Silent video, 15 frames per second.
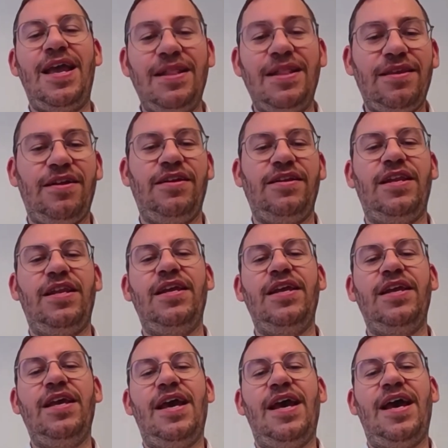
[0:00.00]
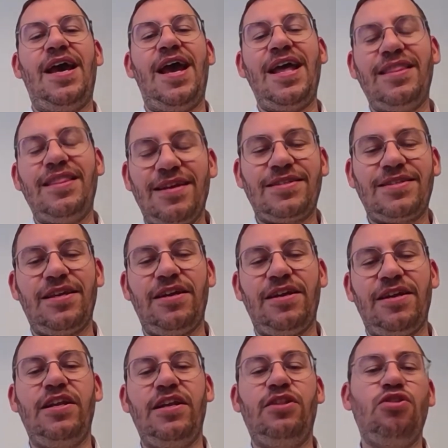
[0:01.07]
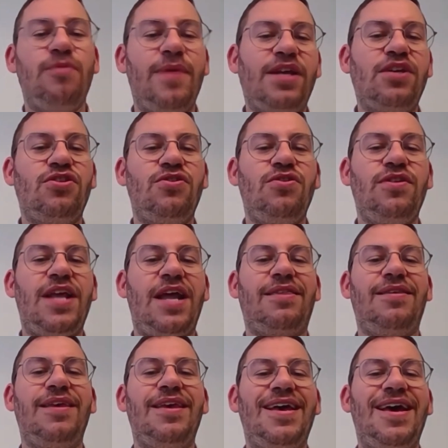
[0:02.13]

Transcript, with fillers: internally and externally to make sure that